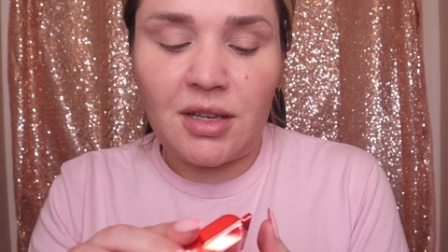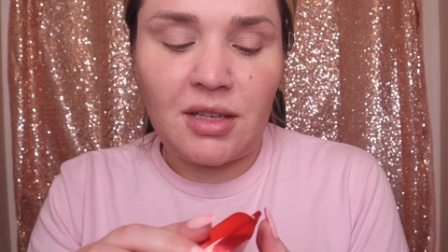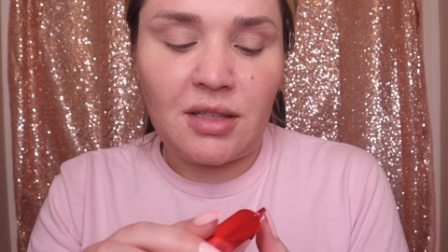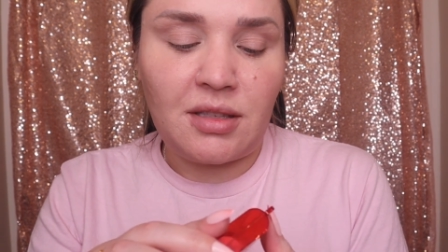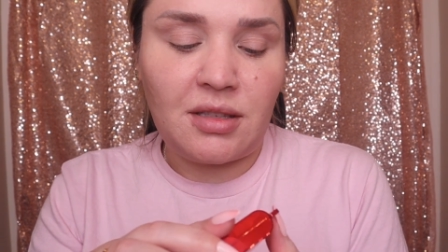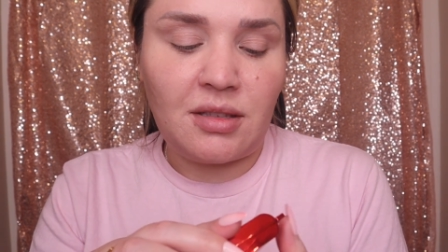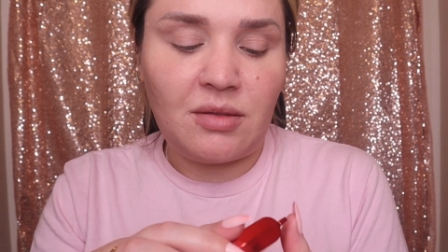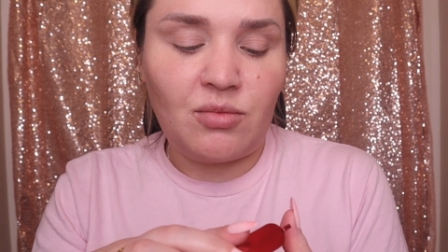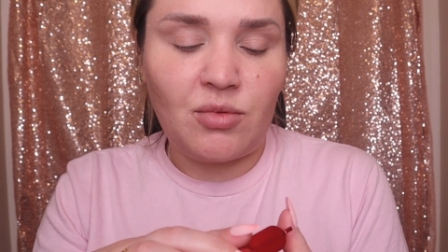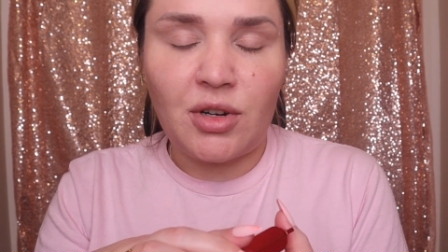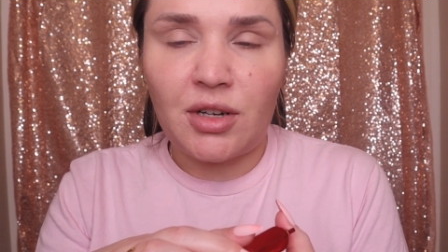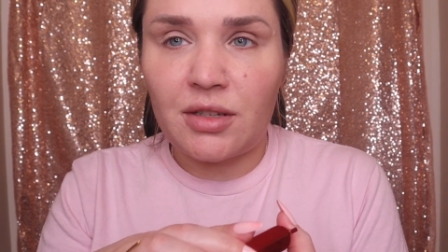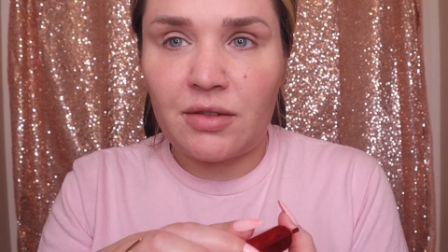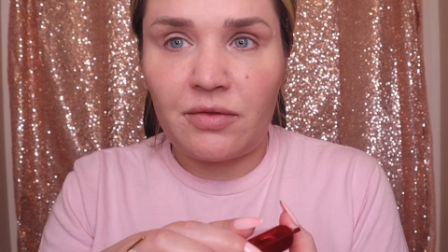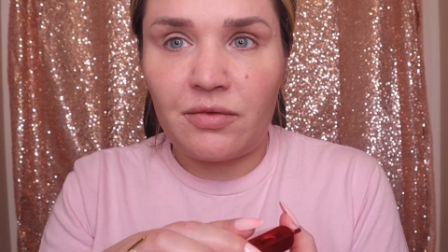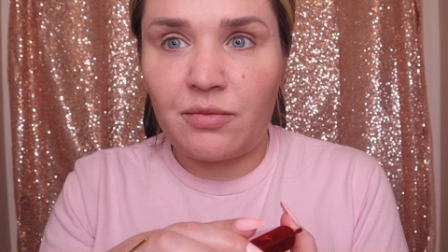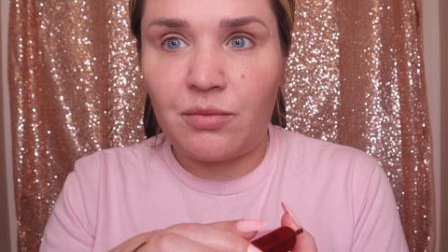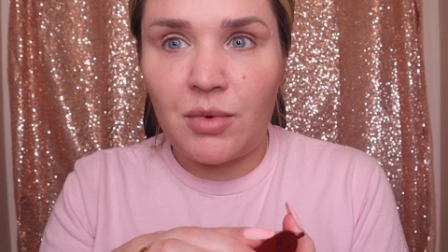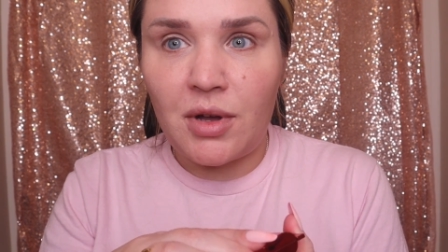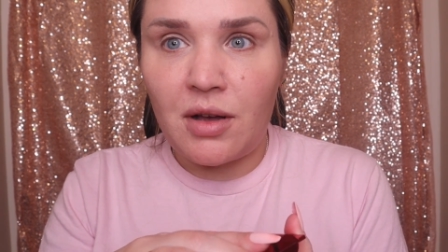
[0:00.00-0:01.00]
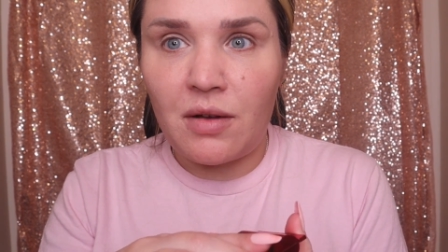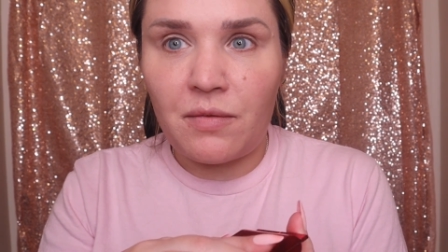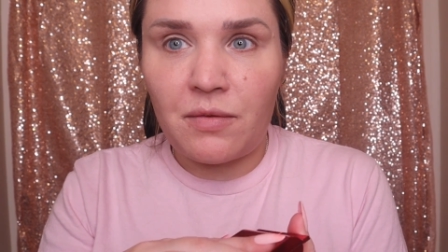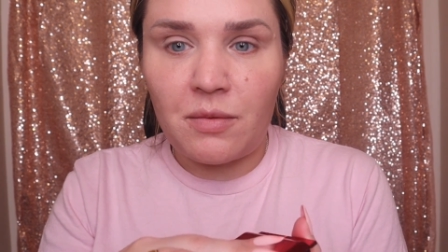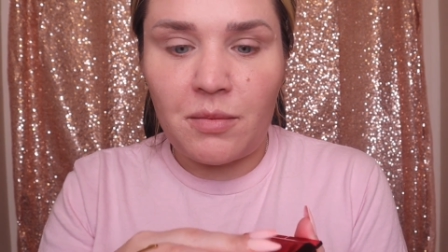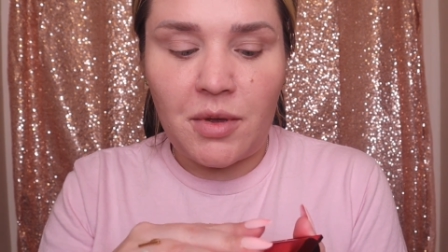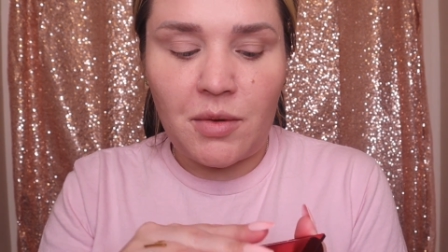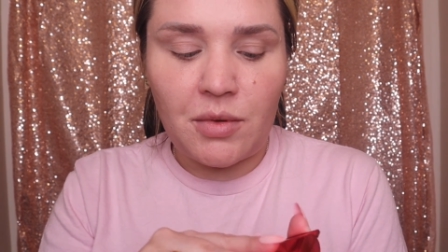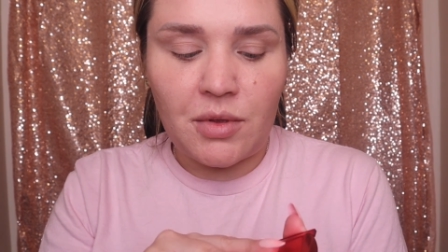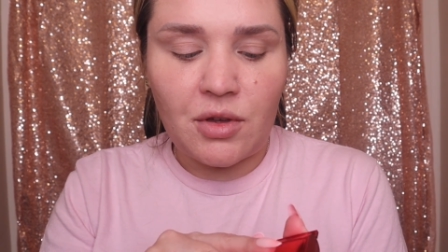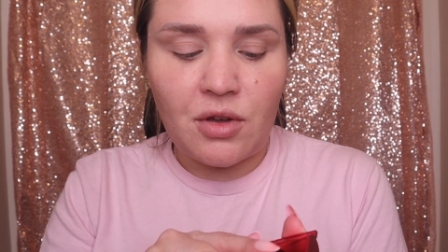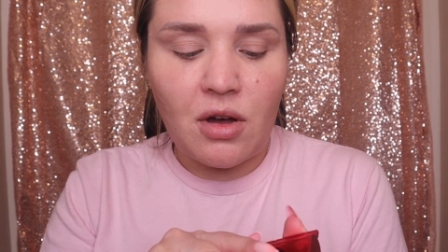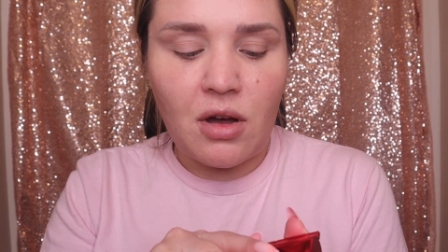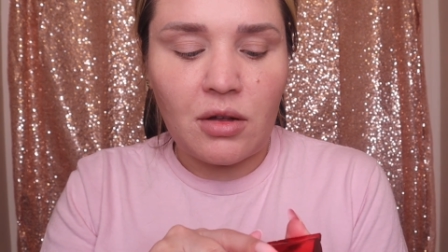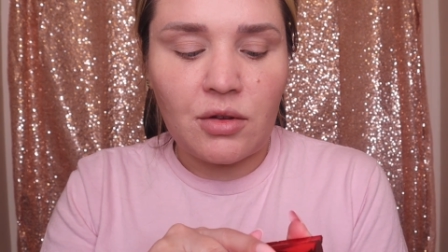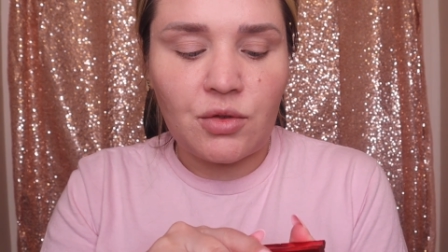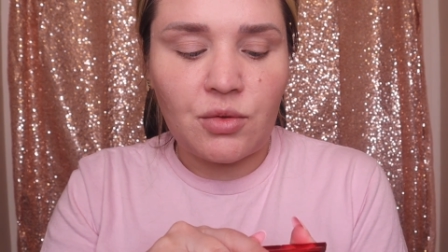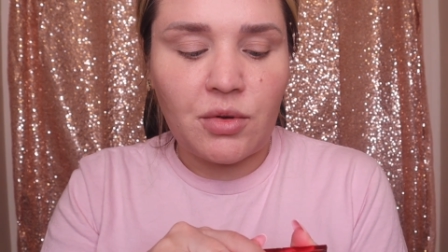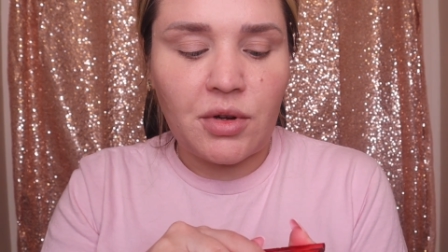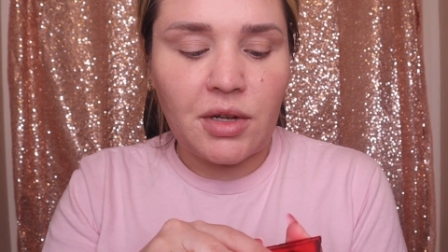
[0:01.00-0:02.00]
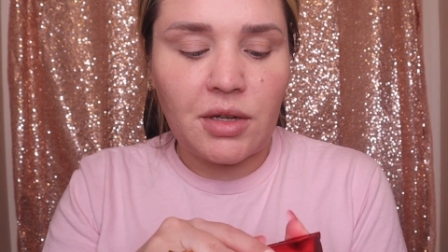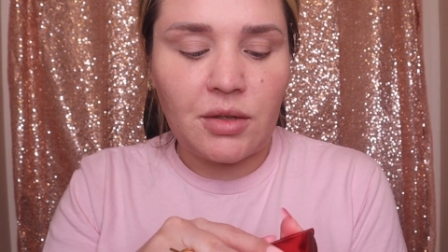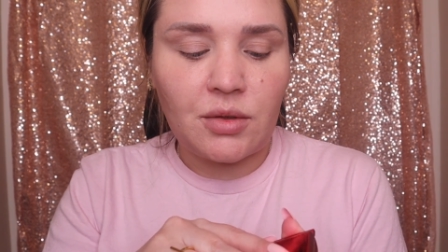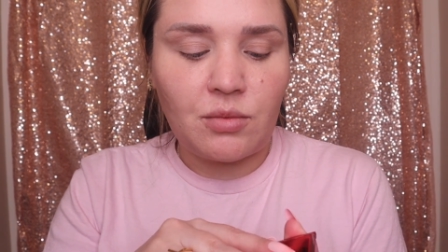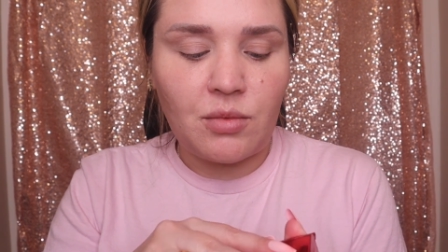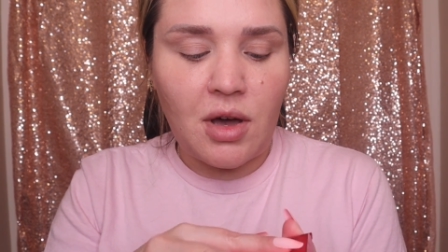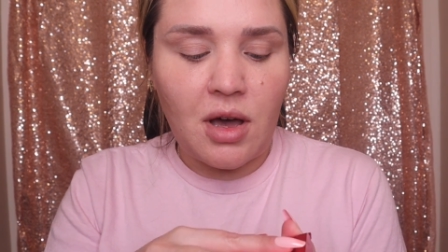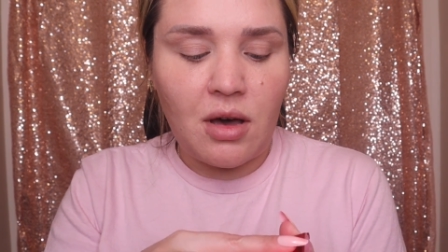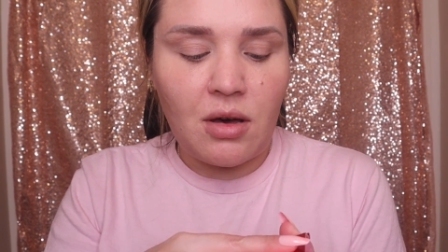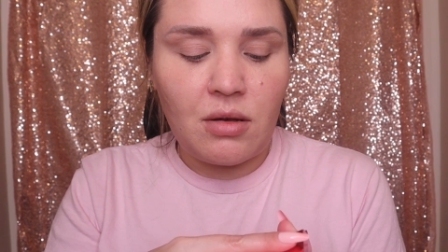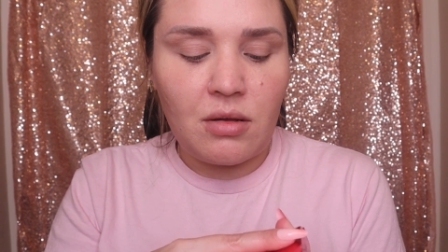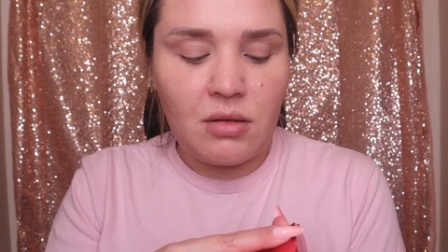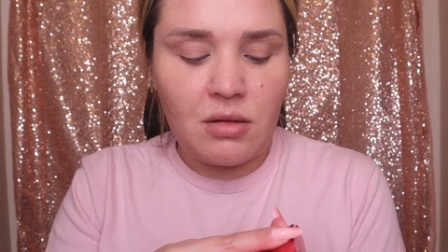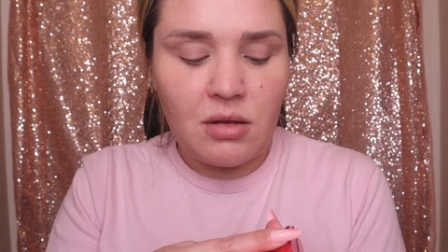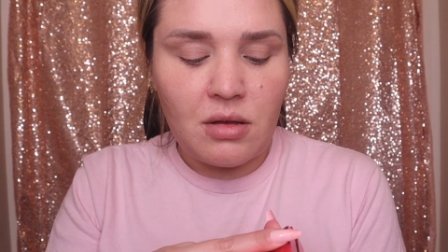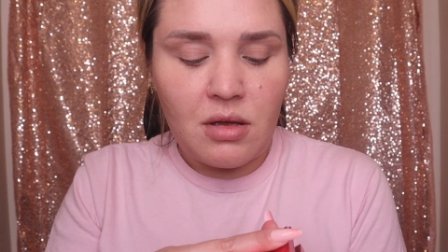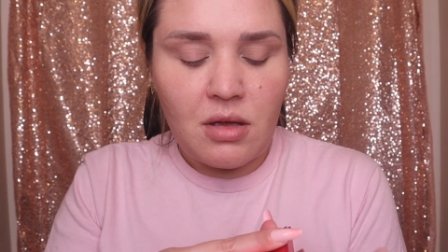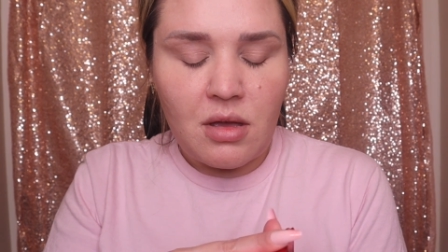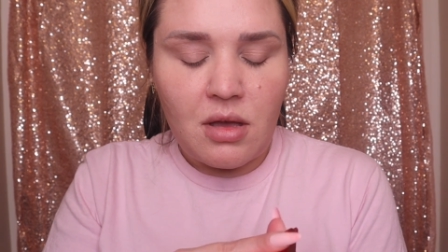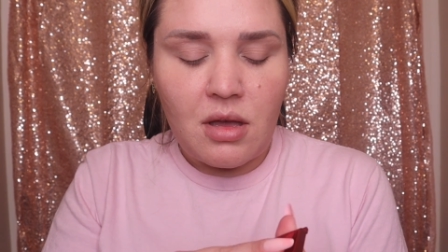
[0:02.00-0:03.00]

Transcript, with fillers: It works well for me with contouring as well.